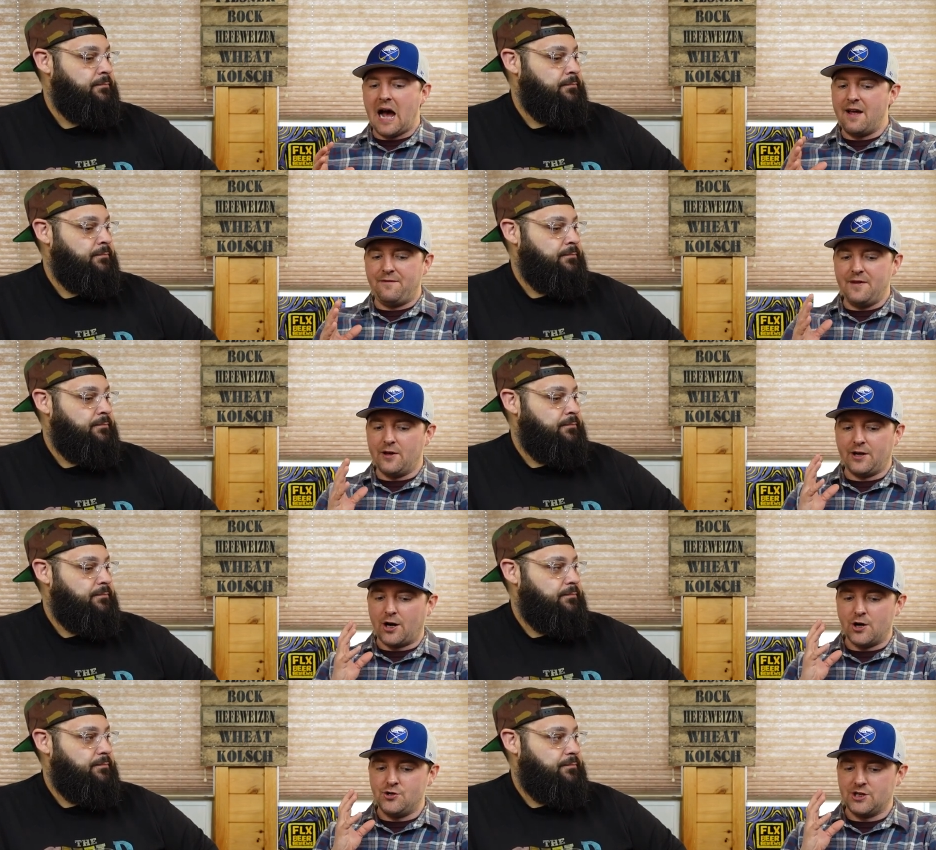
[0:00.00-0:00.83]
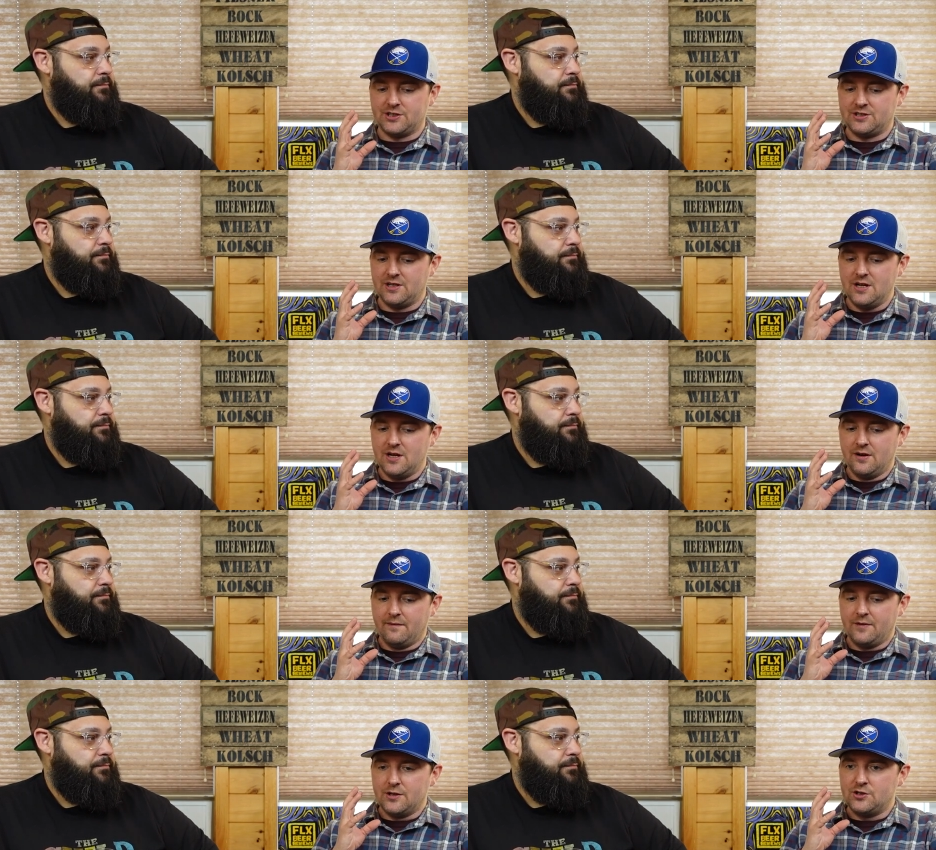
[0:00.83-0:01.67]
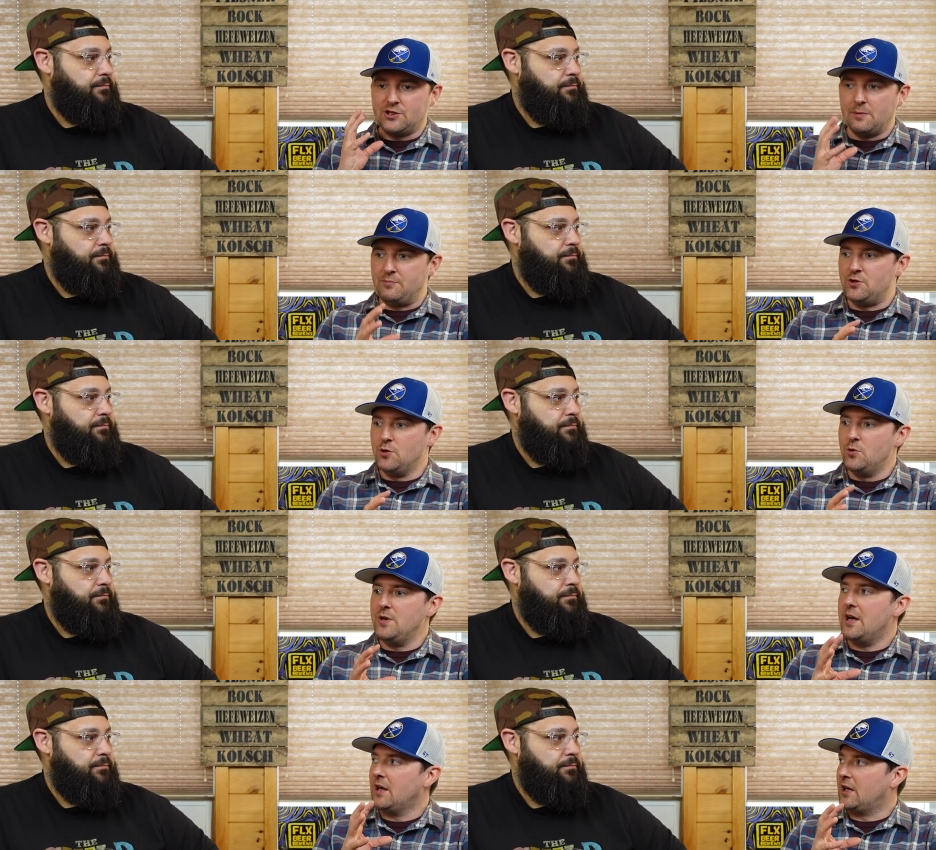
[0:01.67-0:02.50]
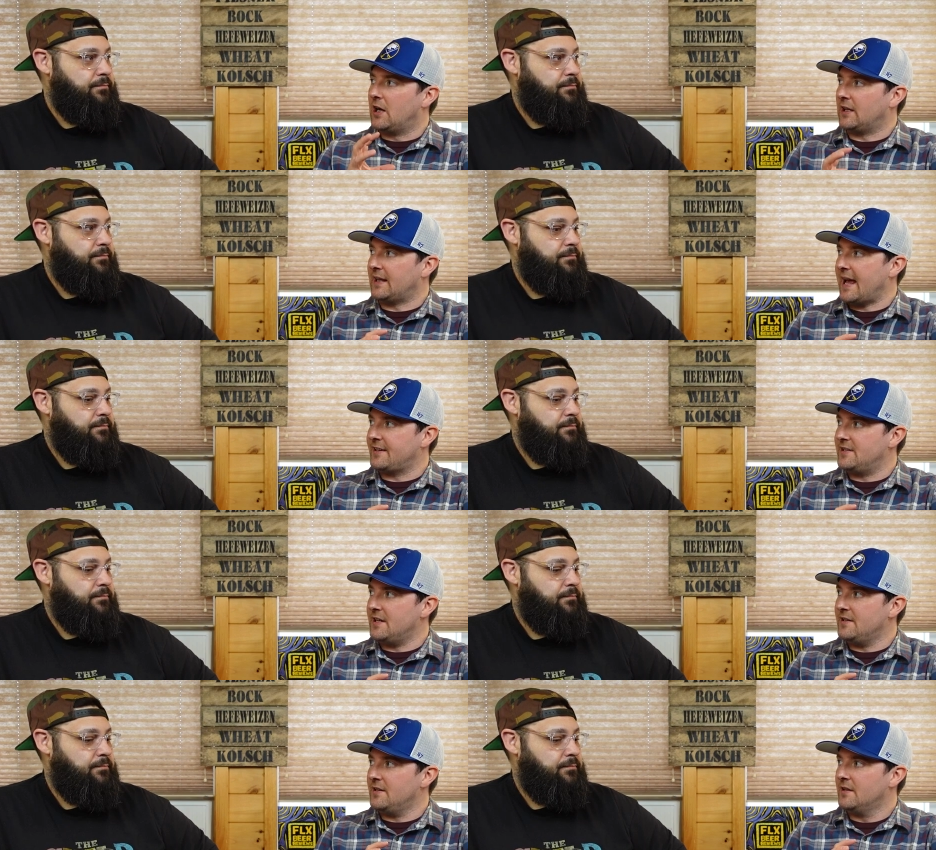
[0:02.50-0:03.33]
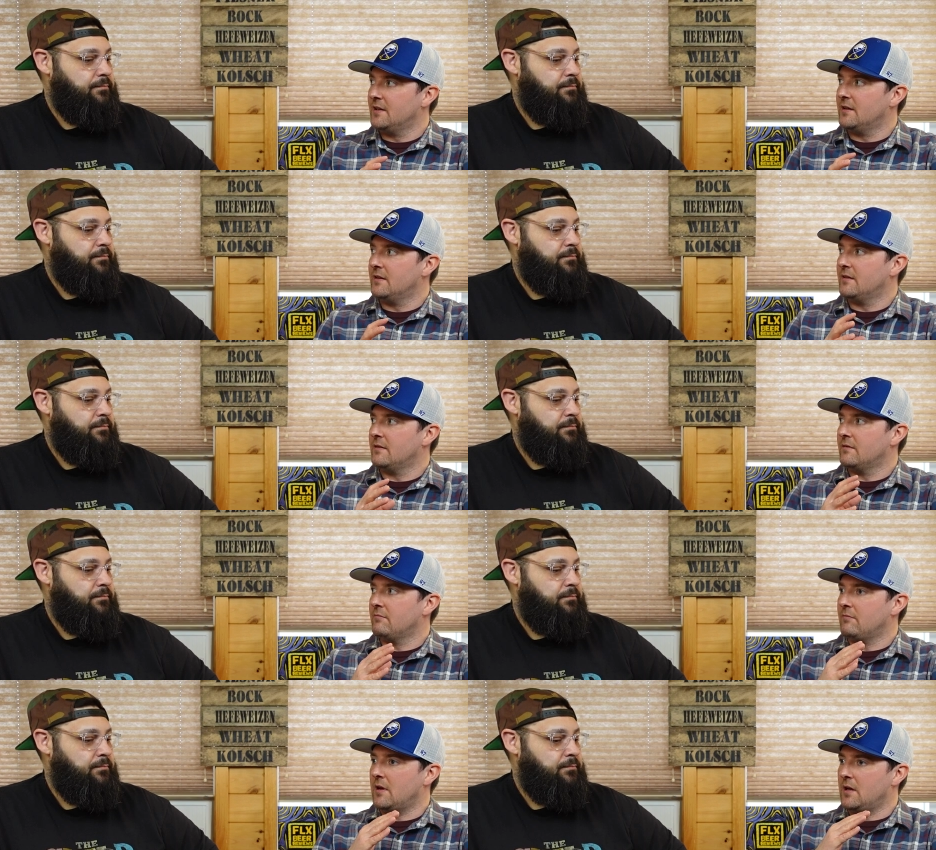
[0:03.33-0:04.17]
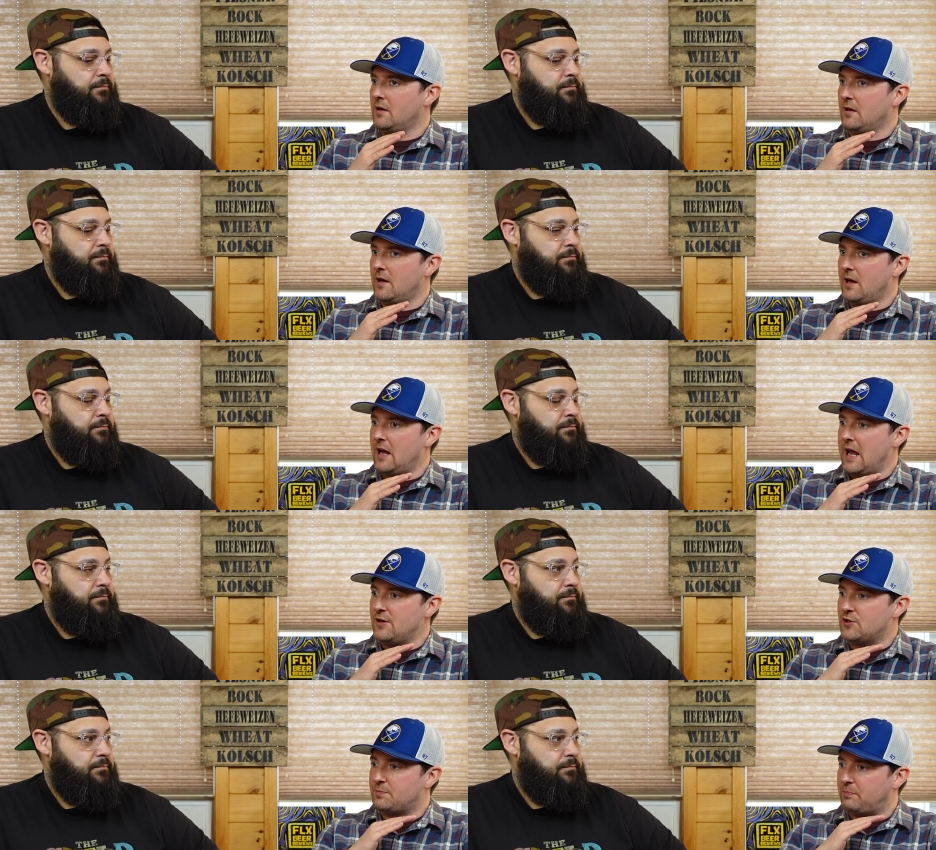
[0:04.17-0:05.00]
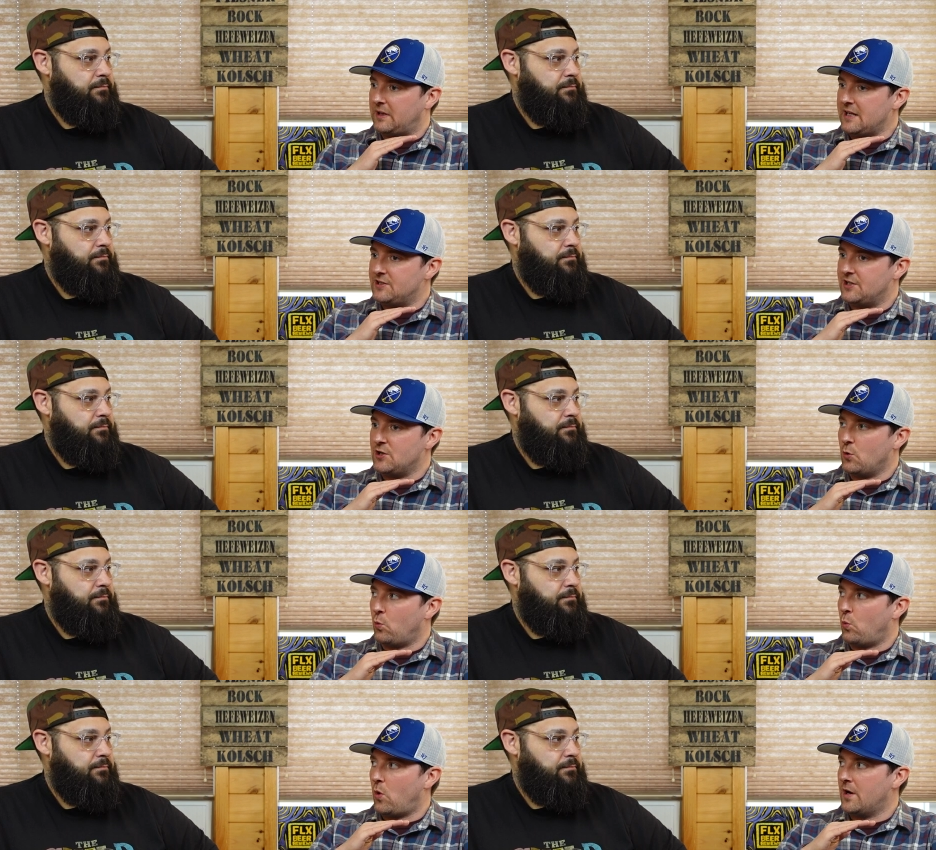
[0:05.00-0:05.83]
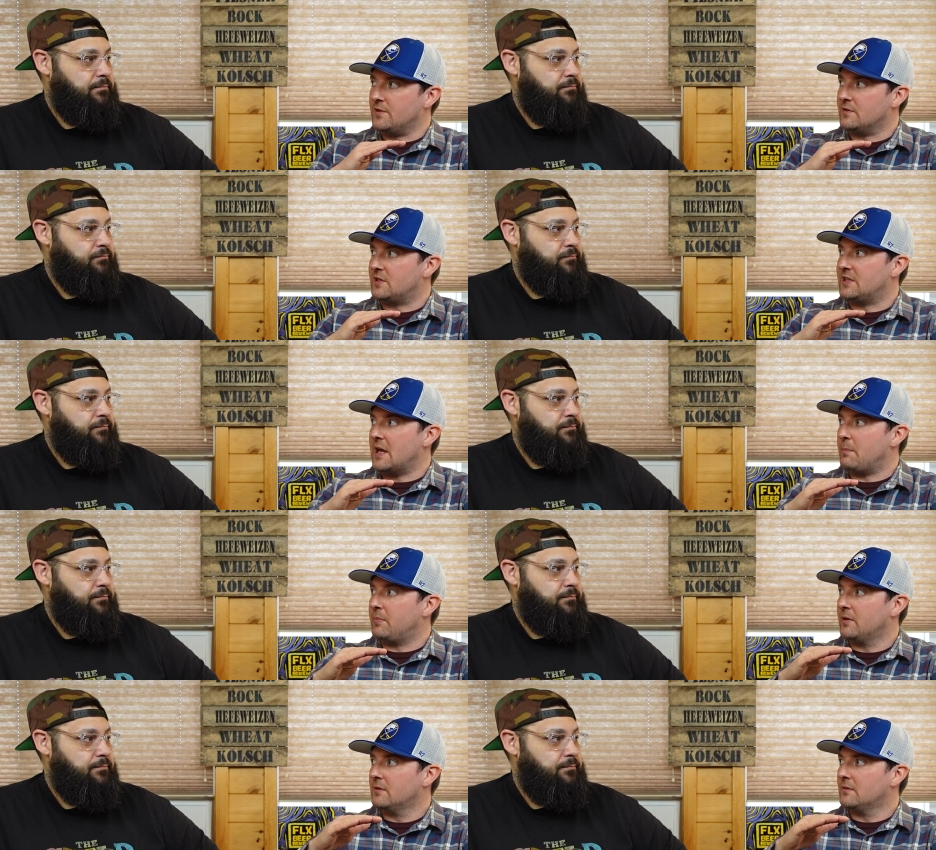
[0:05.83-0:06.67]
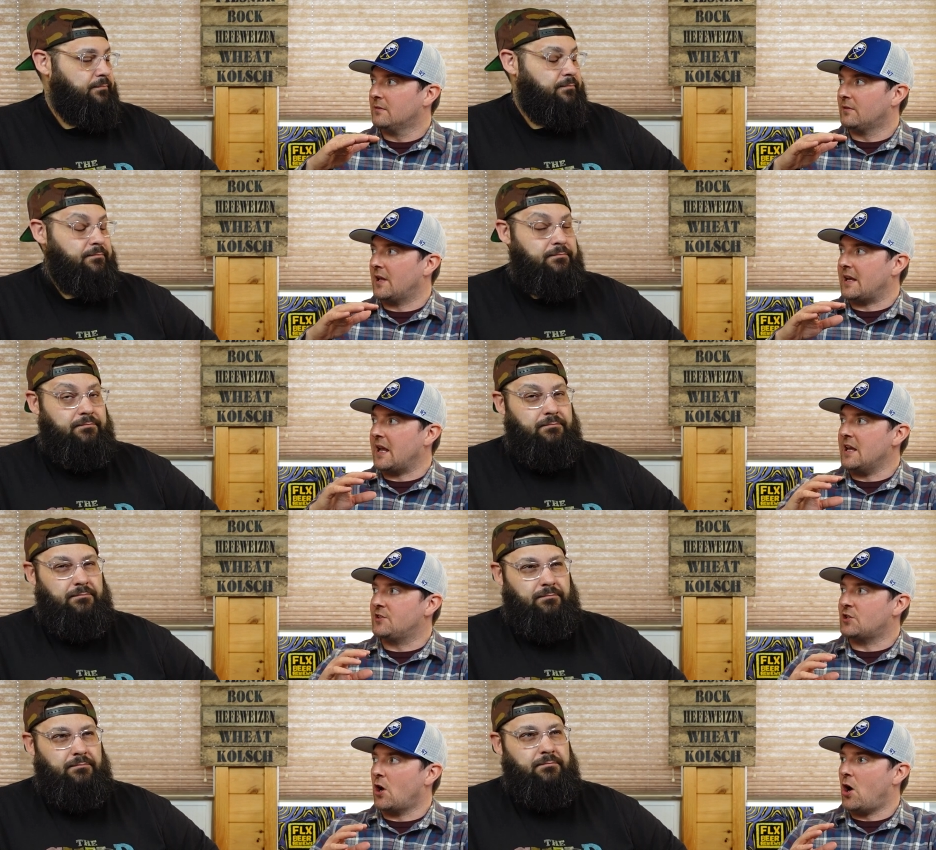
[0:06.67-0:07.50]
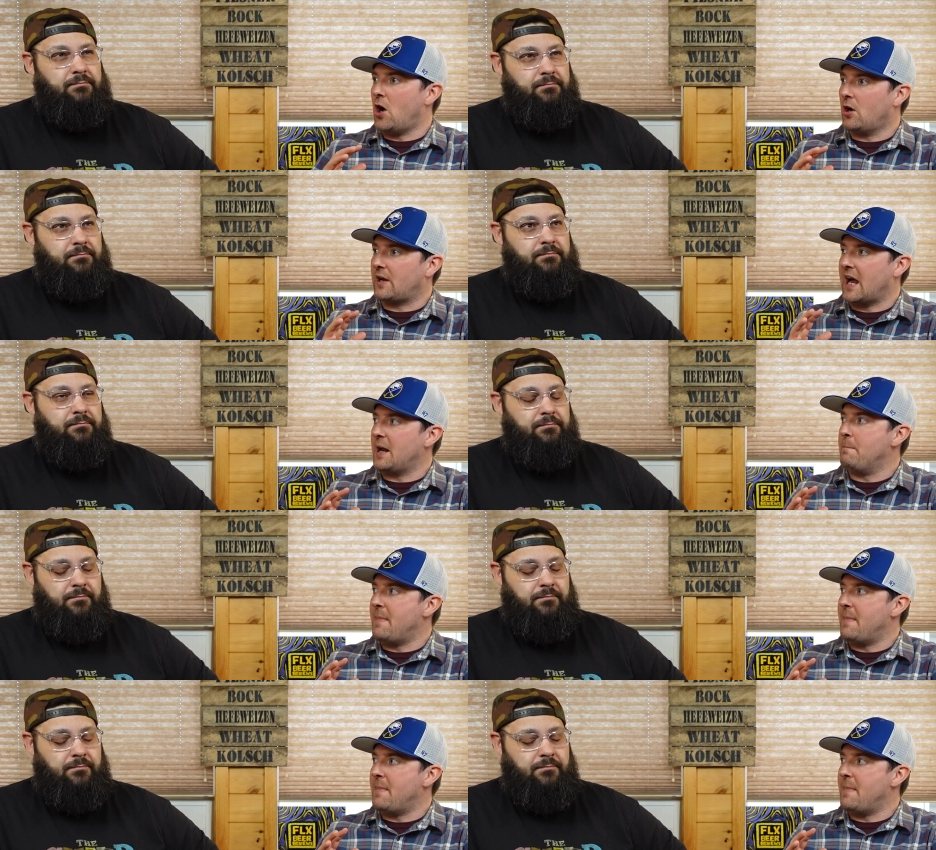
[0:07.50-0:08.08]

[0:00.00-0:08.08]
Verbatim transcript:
Speaker 1: I feel like are just subdued, collected, and just placed into one sip. Like it's all kind of